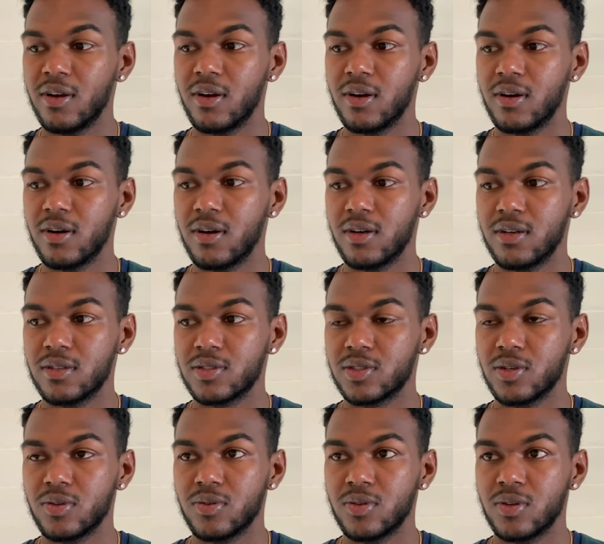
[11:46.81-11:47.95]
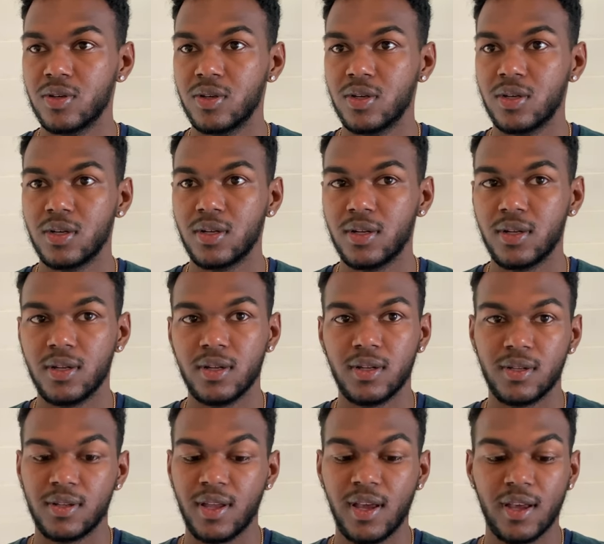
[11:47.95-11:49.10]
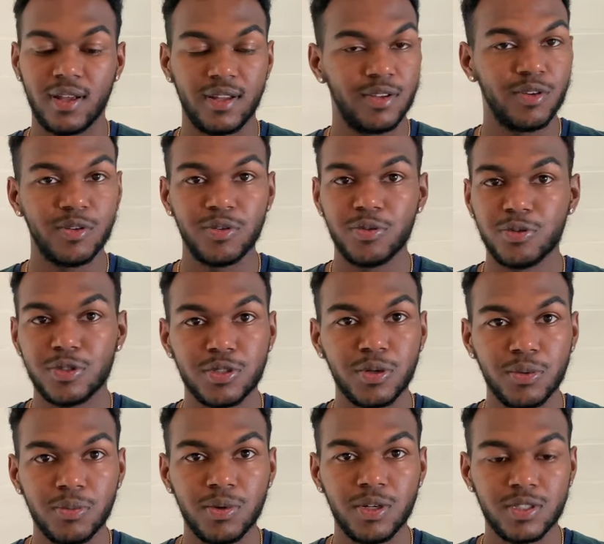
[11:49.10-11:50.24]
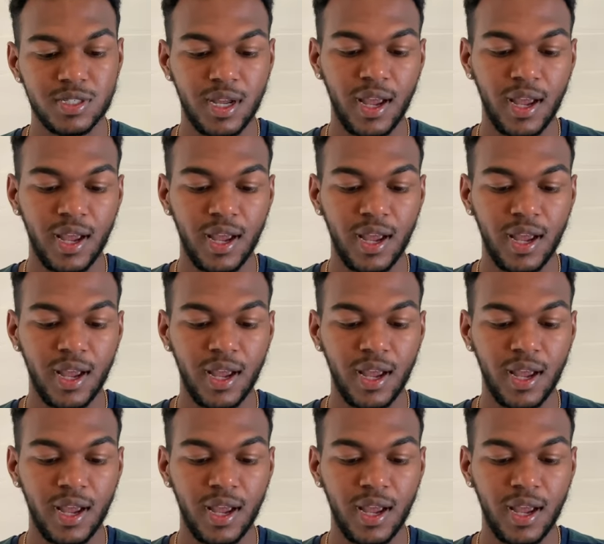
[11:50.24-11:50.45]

Uh, so yeah, you can do so much.